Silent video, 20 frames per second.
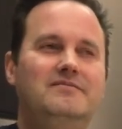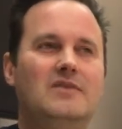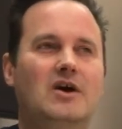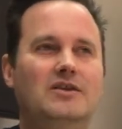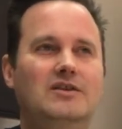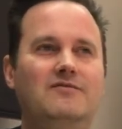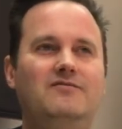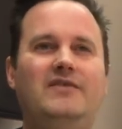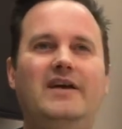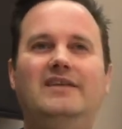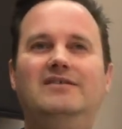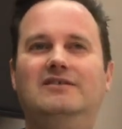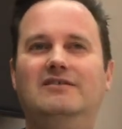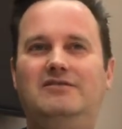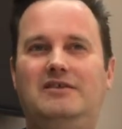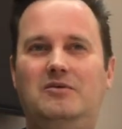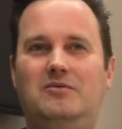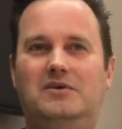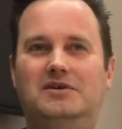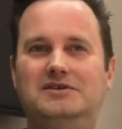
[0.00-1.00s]
on the fence
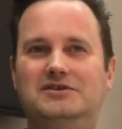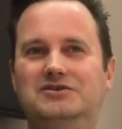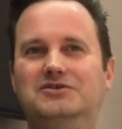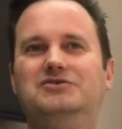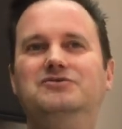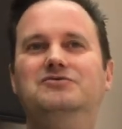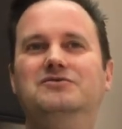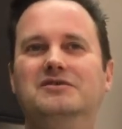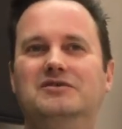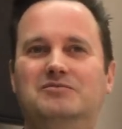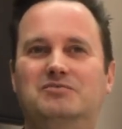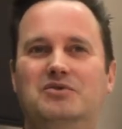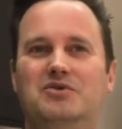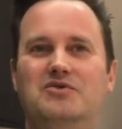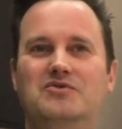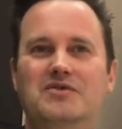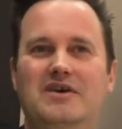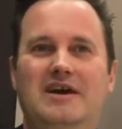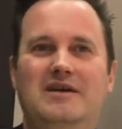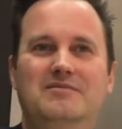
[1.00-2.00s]
if they want to do this
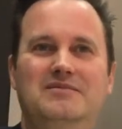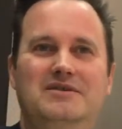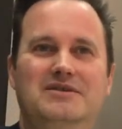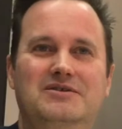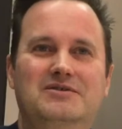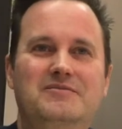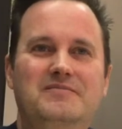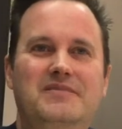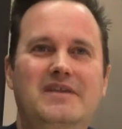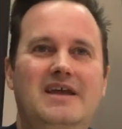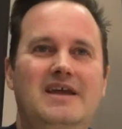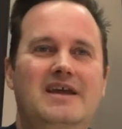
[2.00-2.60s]
program, you know.